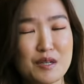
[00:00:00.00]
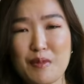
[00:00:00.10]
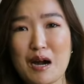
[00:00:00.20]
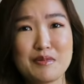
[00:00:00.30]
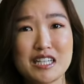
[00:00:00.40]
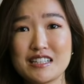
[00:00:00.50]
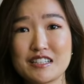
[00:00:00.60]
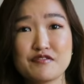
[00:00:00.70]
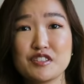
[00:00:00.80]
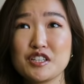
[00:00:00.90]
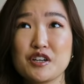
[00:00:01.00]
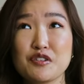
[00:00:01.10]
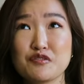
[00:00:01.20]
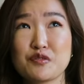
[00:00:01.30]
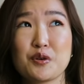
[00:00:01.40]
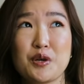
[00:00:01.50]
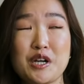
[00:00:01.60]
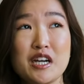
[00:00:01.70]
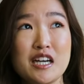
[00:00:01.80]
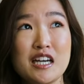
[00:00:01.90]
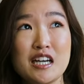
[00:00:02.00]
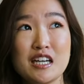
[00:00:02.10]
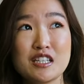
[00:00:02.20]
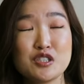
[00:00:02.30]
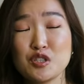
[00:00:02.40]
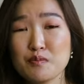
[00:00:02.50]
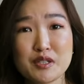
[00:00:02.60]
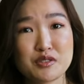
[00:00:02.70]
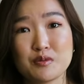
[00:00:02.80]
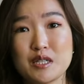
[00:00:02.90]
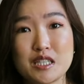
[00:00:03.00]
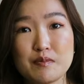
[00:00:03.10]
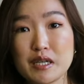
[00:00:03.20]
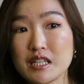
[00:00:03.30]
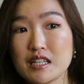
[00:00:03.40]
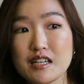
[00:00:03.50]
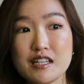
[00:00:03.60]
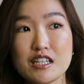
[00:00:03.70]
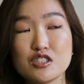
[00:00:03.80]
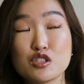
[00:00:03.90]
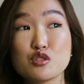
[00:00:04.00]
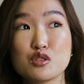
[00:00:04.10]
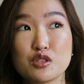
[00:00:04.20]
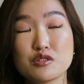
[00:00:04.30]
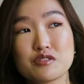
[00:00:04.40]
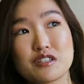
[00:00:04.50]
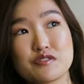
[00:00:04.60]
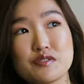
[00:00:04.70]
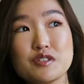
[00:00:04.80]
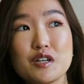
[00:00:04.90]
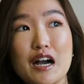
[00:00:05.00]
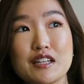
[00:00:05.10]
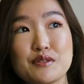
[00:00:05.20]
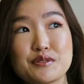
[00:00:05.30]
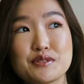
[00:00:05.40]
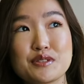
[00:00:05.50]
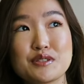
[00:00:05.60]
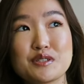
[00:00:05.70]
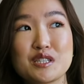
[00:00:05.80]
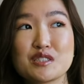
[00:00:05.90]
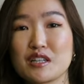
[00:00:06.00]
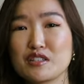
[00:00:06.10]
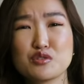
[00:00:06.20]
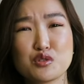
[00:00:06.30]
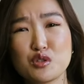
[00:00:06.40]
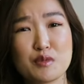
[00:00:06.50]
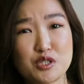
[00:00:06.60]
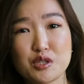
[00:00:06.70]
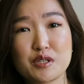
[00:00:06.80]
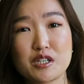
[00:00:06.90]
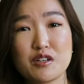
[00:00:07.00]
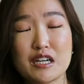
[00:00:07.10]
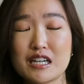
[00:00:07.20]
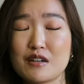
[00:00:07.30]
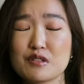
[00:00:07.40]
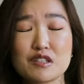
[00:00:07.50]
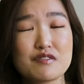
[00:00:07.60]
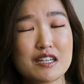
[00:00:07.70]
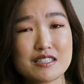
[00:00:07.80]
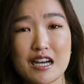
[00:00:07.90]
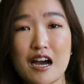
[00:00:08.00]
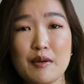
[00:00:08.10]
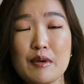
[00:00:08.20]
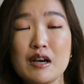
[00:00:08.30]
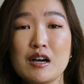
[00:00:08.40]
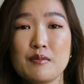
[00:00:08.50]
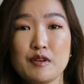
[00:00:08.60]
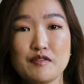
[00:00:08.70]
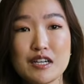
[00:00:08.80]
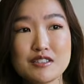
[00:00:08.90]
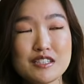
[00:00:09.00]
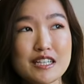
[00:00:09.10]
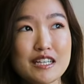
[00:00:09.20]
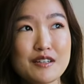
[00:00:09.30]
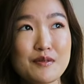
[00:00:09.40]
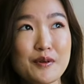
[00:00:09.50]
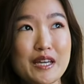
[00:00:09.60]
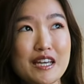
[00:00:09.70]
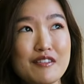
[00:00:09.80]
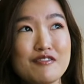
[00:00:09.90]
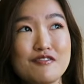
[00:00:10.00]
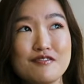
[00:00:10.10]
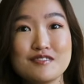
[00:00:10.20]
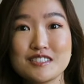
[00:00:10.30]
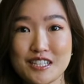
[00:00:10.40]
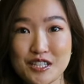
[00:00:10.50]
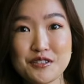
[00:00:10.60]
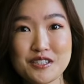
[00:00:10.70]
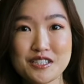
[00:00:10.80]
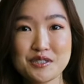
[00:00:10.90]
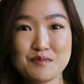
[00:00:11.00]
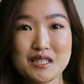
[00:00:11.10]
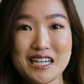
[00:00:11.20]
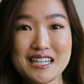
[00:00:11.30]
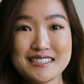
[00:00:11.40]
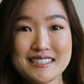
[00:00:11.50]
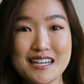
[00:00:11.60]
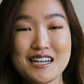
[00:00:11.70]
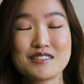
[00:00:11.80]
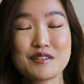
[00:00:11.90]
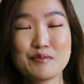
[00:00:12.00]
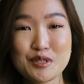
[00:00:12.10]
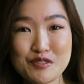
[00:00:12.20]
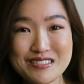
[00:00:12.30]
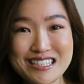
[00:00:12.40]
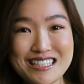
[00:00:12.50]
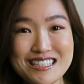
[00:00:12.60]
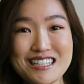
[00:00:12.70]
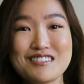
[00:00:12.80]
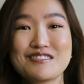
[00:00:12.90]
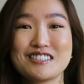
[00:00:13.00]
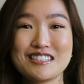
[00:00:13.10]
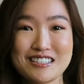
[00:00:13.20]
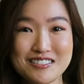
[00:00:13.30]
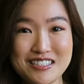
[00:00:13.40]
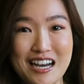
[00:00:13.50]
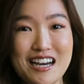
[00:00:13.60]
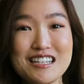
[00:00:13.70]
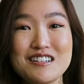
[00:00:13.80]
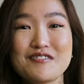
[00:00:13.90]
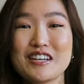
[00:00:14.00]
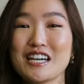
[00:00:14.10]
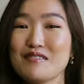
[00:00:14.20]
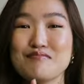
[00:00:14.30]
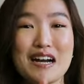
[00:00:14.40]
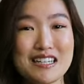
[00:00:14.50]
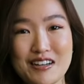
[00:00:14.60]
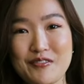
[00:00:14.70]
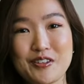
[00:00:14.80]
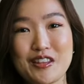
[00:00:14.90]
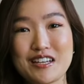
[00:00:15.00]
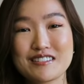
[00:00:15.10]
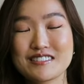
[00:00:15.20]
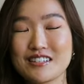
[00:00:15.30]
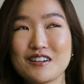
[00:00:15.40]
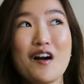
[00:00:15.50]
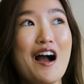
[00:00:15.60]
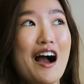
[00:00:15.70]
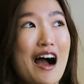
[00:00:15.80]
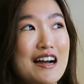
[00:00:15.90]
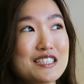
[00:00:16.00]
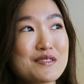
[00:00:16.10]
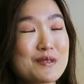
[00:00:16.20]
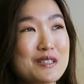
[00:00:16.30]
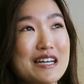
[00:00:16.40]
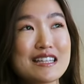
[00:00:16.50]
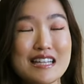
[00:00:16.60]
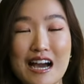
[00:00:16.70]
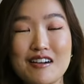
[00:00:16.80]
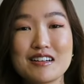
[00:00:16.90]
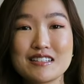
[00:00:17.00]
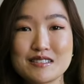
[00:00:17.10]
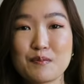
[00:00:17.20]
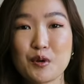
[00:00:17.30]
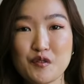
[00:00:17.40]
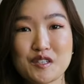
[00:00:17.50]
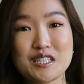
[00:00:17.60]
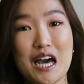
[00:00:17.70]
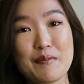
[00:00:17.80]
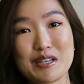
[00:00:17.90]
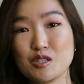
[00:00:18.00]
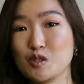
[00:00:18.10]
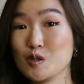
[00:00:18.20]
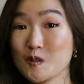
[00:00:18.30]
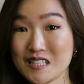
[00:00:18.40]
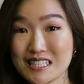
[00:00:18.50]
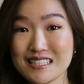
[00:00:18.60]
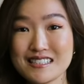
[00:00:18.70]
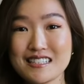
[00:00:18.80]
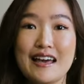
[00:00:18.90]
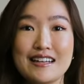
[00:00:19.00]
apartment hunting video for 2 months already, but it's just so stressful, and also it's like too much going on. I can't really find time. But finally, we secure a new place, we moved in, we settled down, we unpacked everything. So I just feel like now is the perfect timing to do this